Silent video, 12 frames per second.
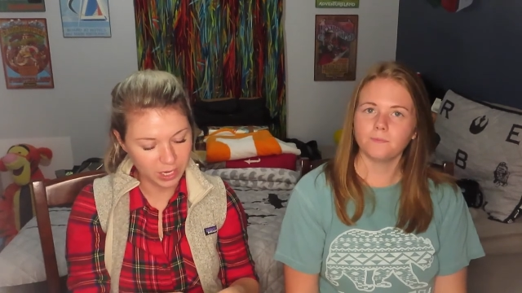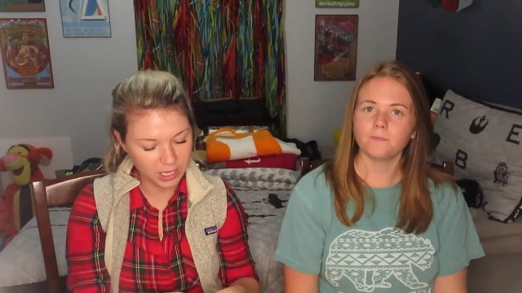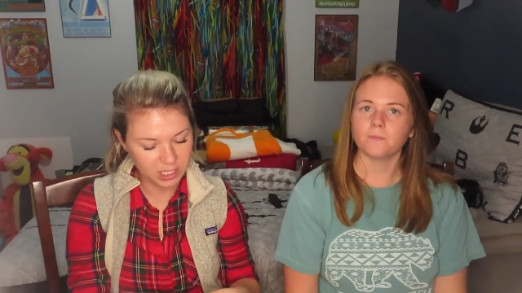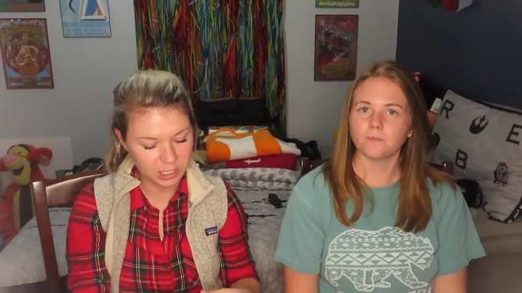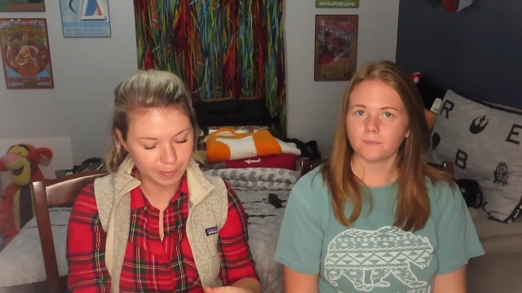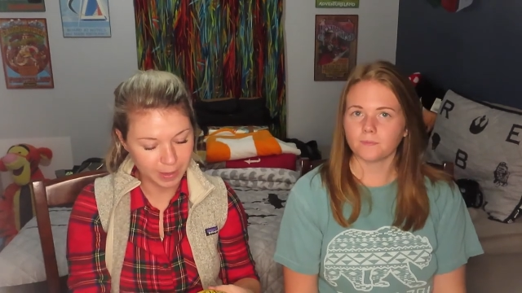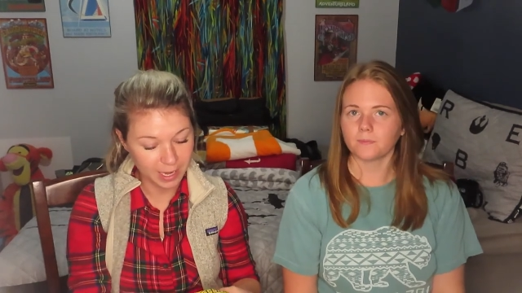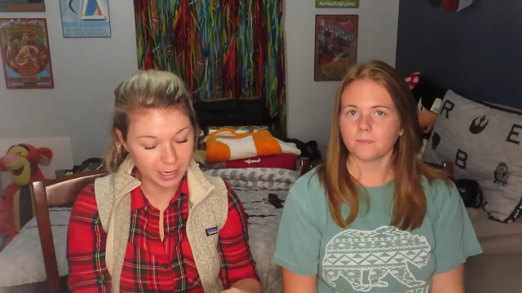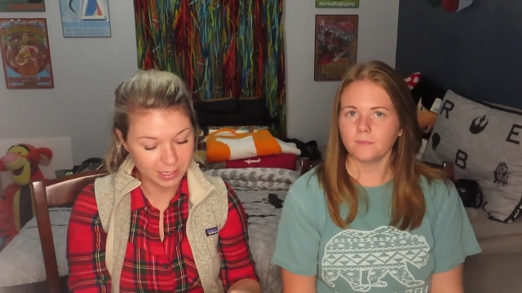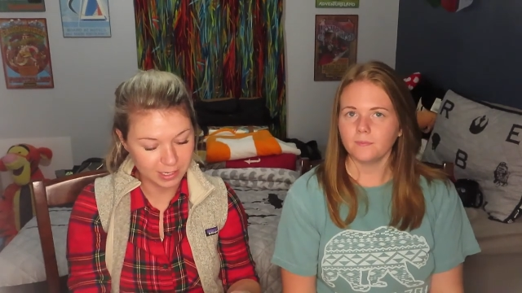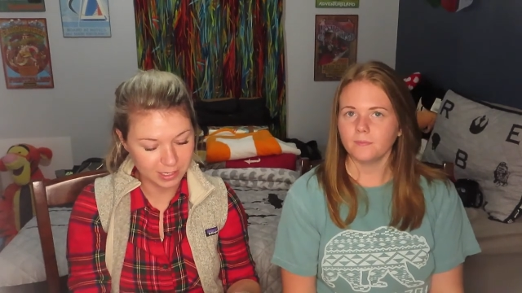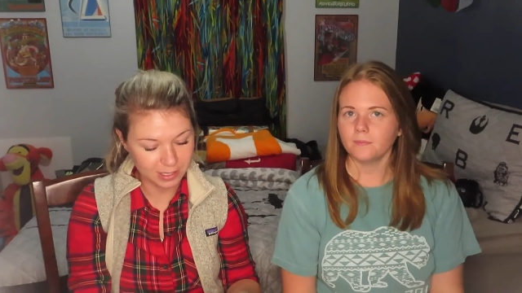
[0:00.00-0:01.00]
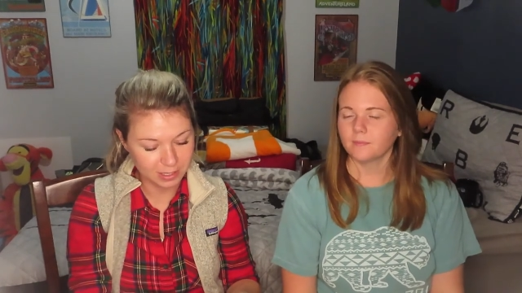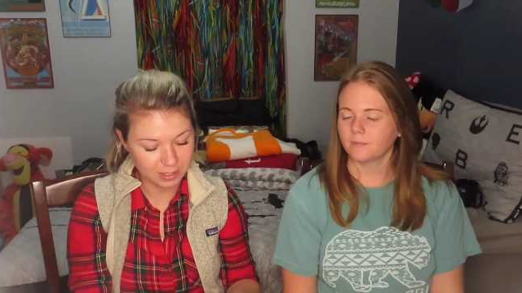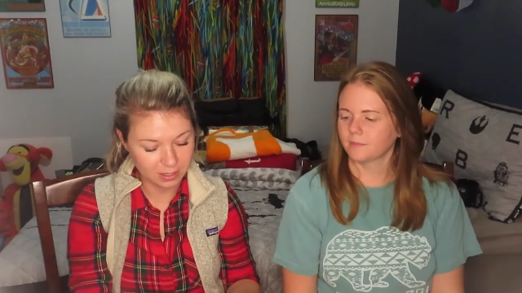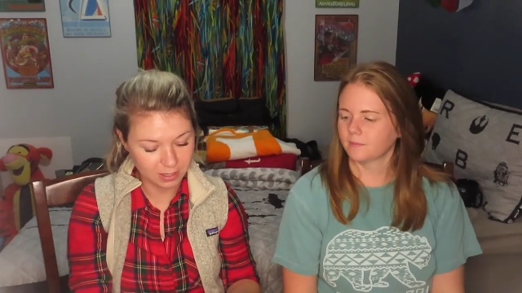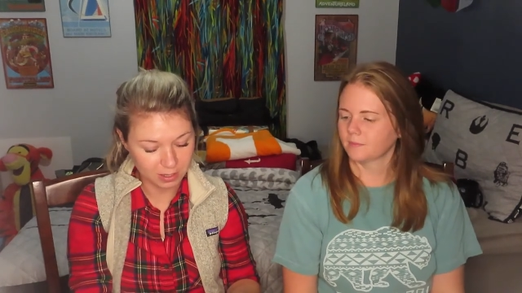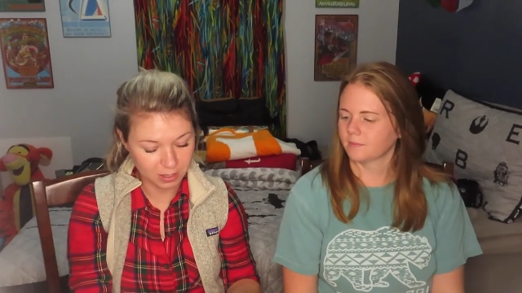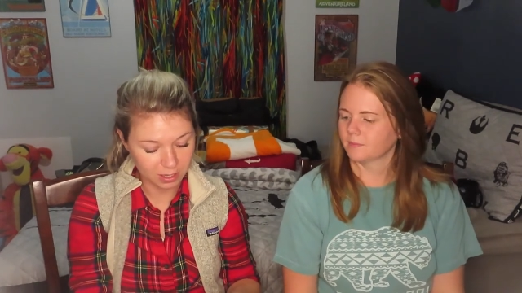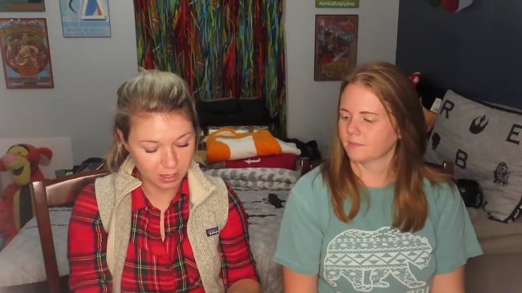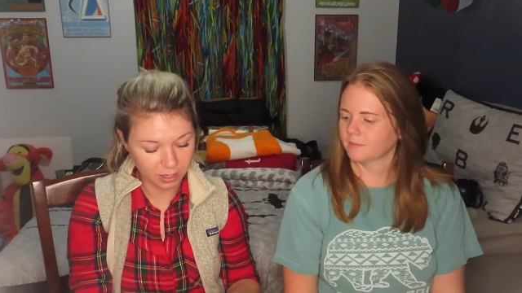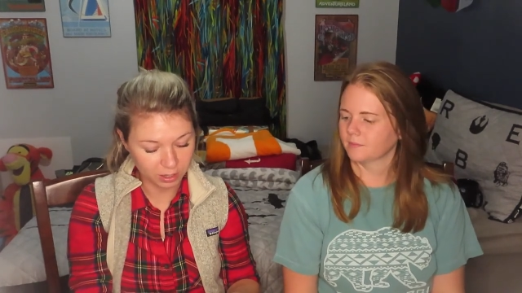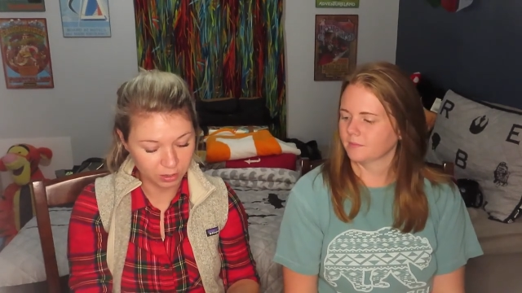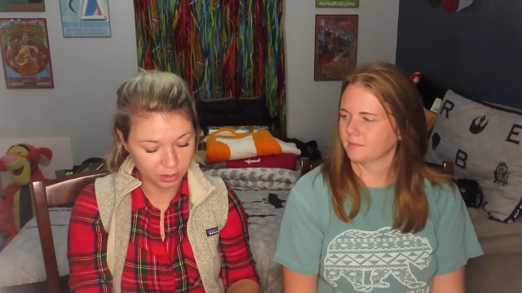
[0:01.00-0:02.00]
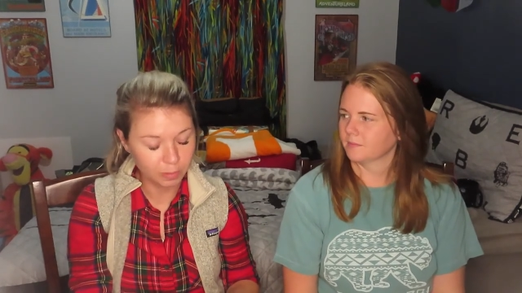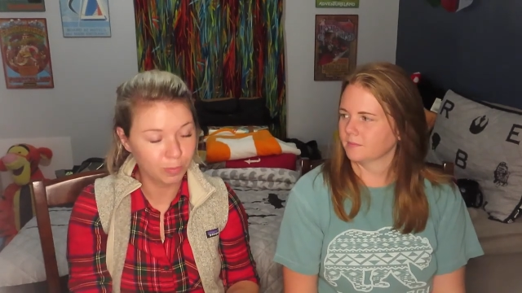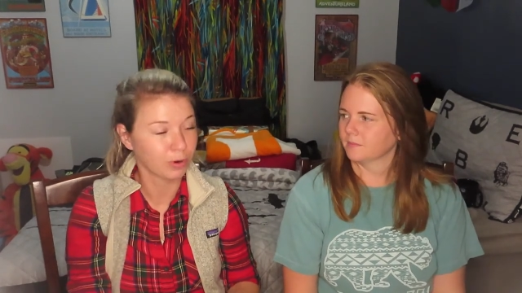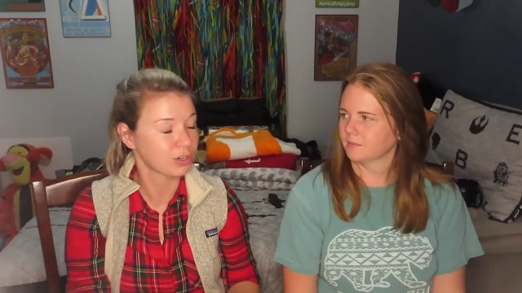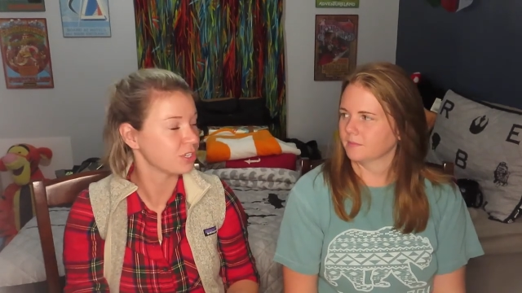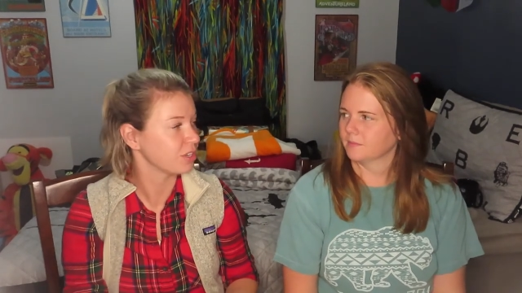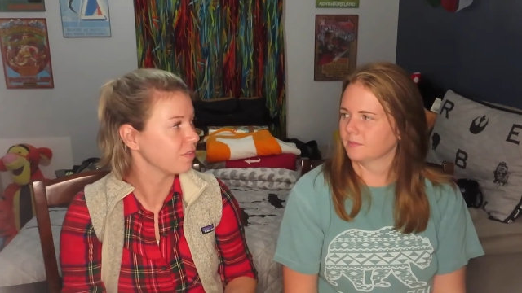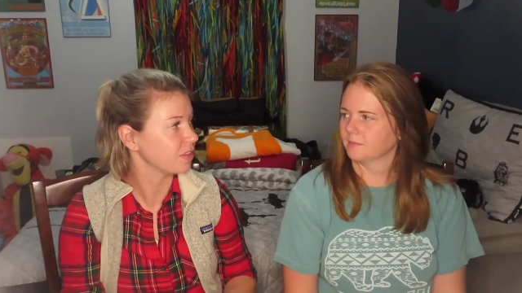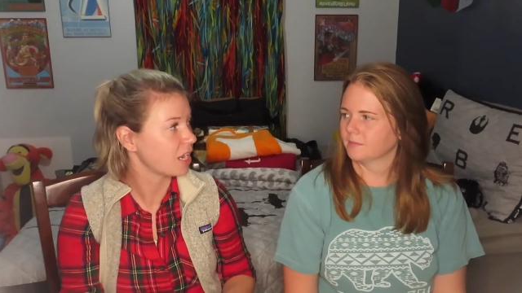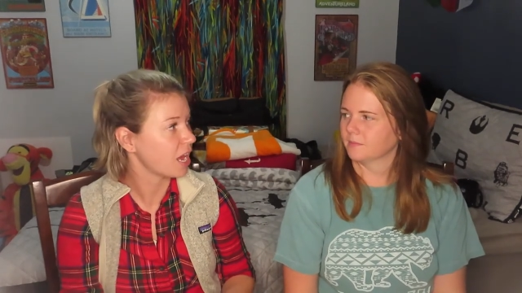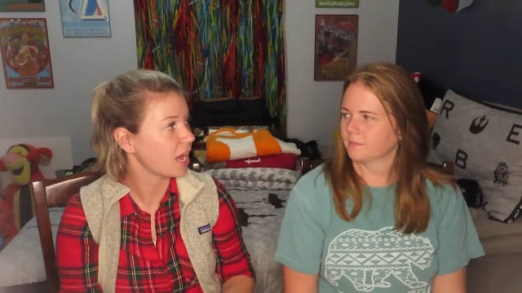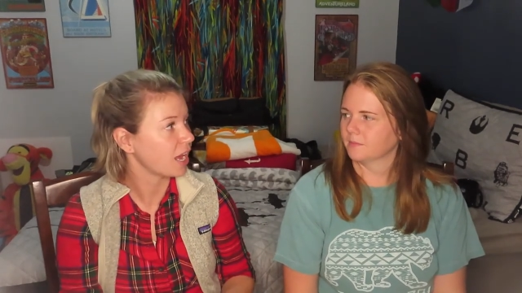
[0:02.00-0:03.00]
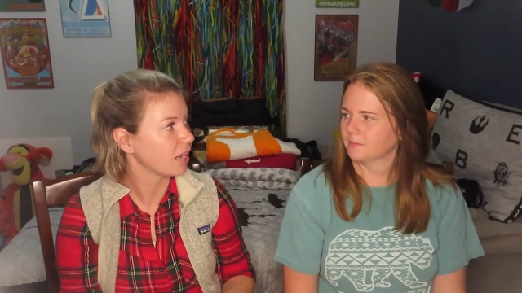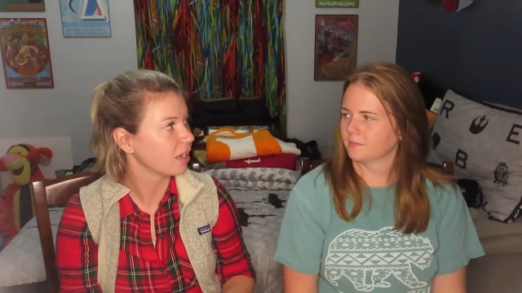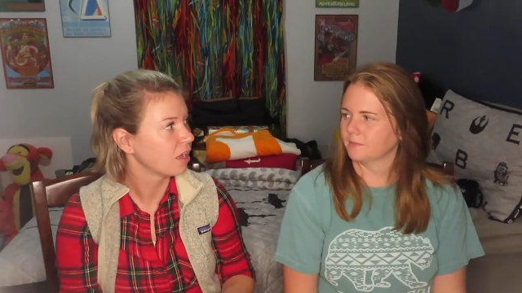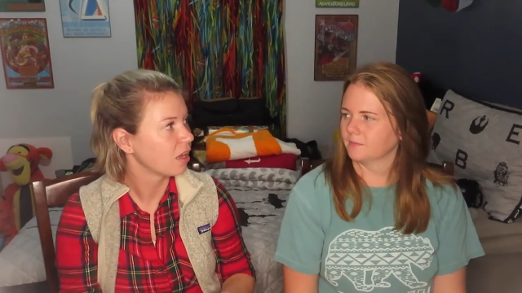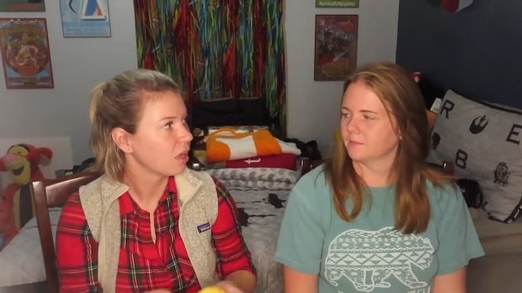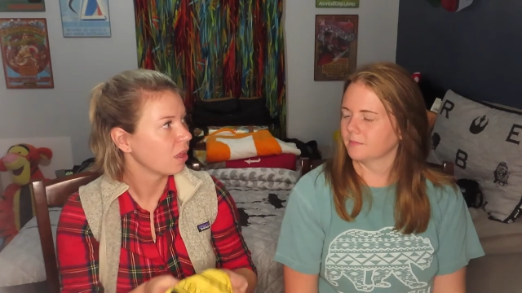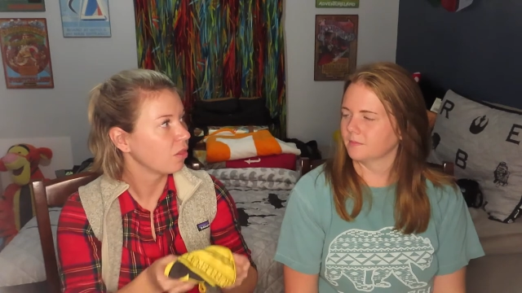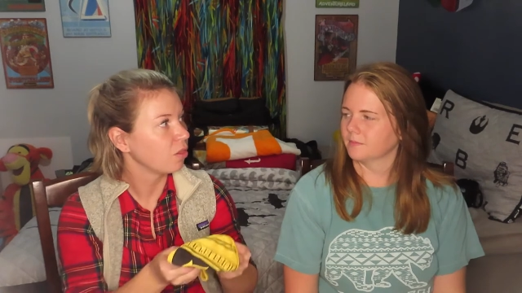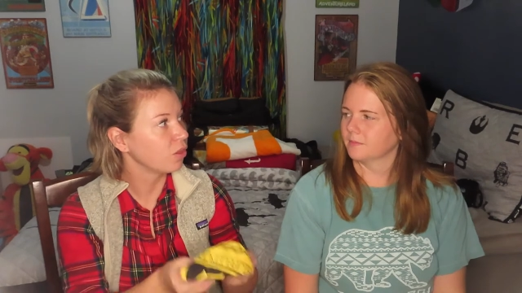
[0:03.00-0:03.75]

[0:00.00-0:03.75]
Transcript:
Speaker 1: we spent a good portion of the day mm-hmm.